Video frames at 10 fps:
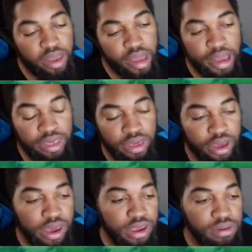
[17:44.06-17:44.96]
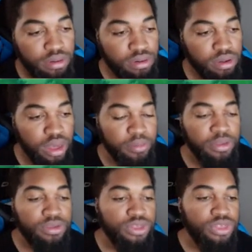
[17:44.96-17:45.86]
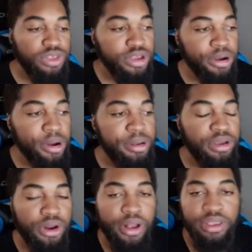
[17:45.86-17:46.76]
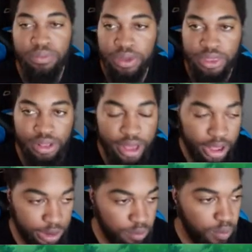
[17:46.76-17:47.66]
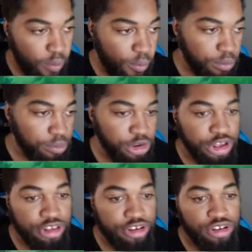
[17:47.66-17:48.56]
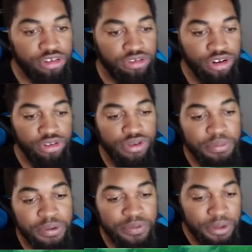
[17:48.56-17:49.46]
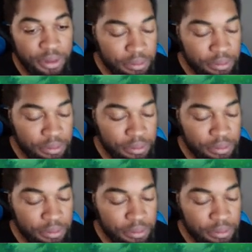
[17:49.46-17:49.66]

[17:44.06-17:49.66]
And then coming to the theater, you don't have to be in the line because it goes straight to your movie.